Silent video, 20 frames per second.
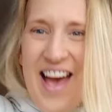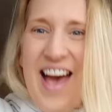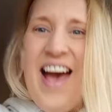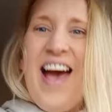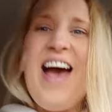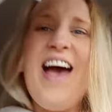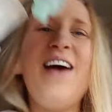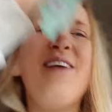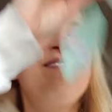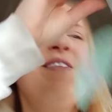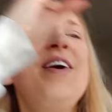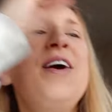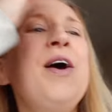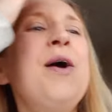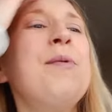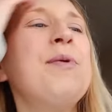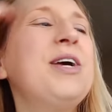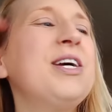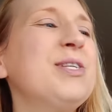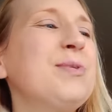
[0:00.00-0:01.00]
um,
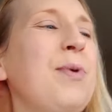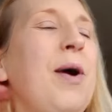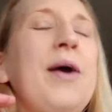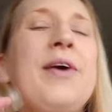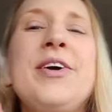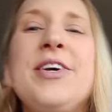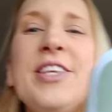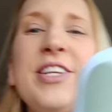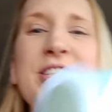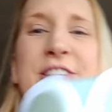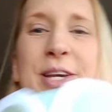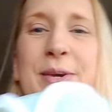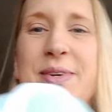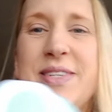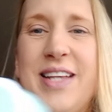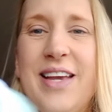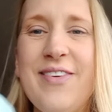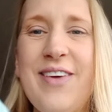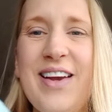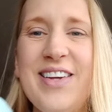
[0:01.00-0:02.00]
because what I'm going to do
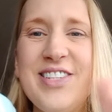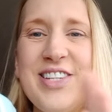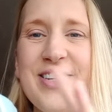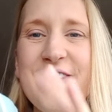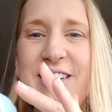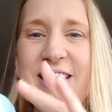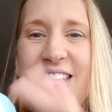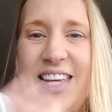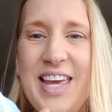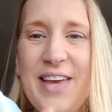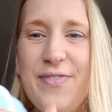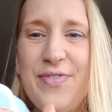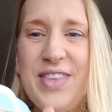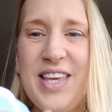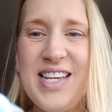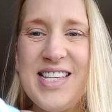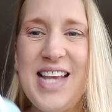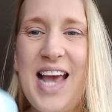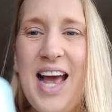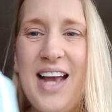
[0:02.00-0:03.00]
is I'm actually going to give
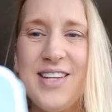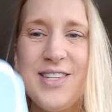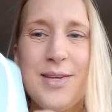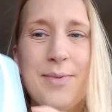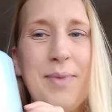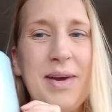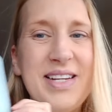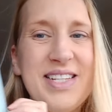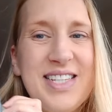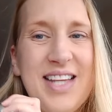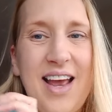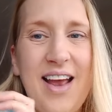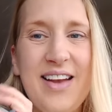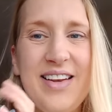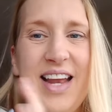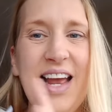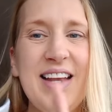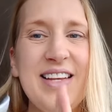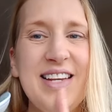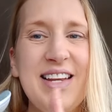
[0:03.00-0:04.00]
this hat to my son
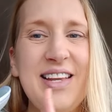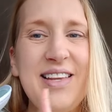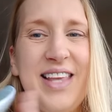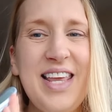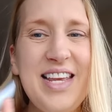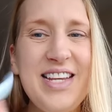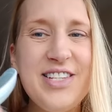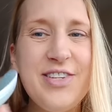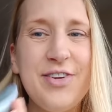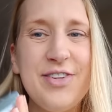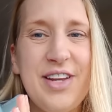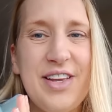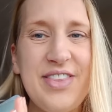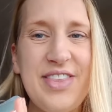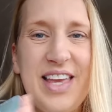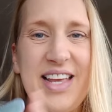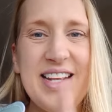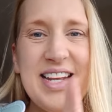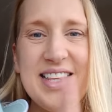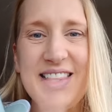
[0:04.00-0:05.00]
and he's going to
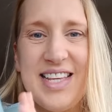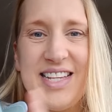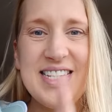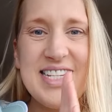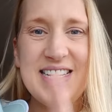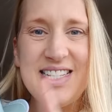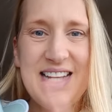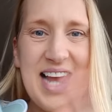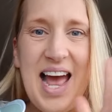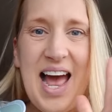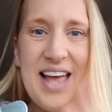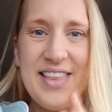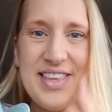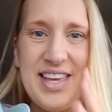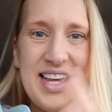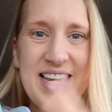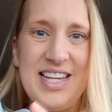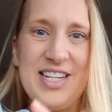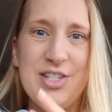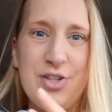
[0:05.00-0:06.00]
think that this is the hat
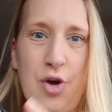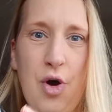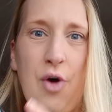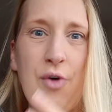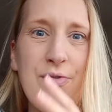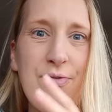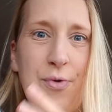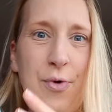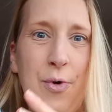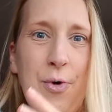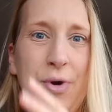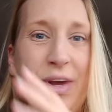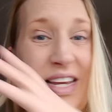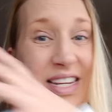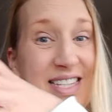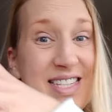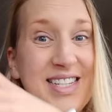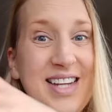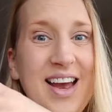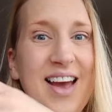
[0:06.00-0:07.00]
that he's got for
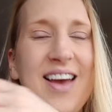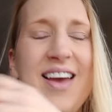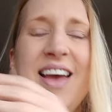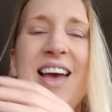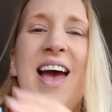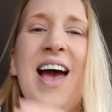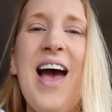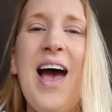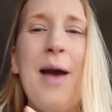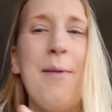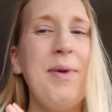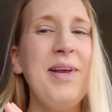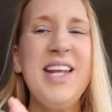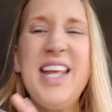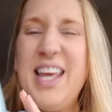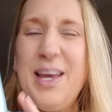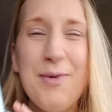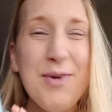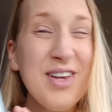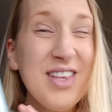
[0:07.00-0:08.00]
Easter um, and
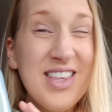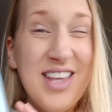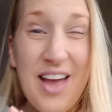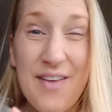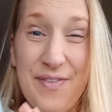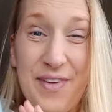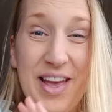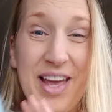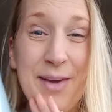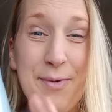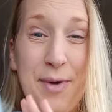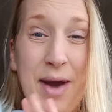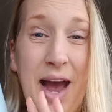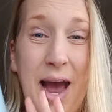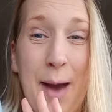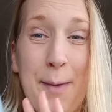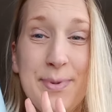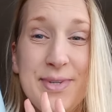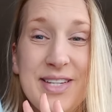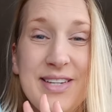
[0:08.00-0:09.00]
he will love it. He will
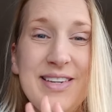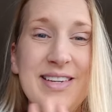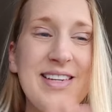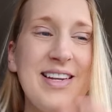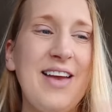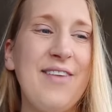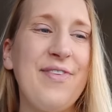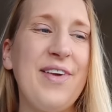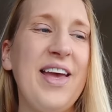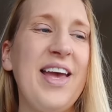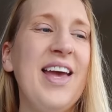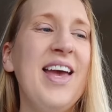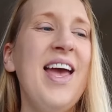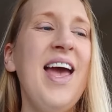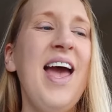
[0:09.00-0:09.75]
absolutely love it.